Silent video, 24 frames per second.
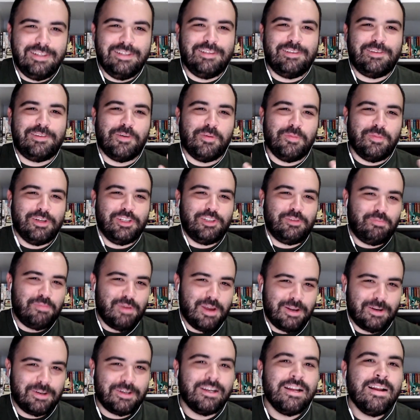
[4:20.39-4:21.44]
so much
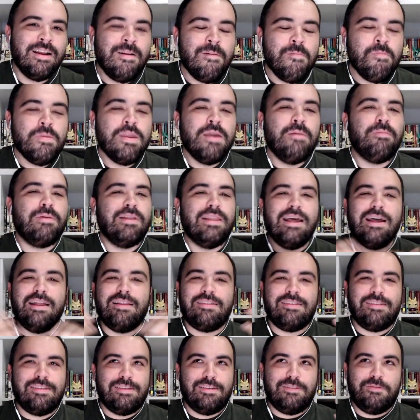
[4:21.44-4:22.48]
better. But
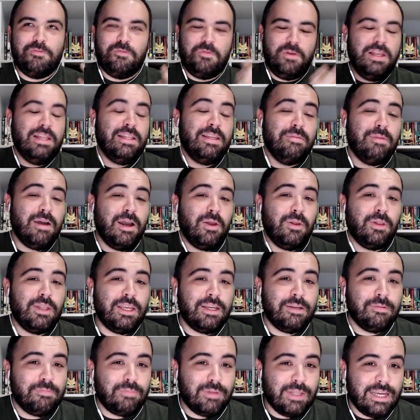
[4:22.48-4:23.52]
that's really my only
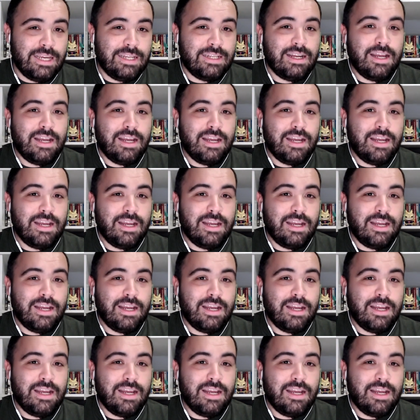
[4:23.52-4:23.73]
complaint.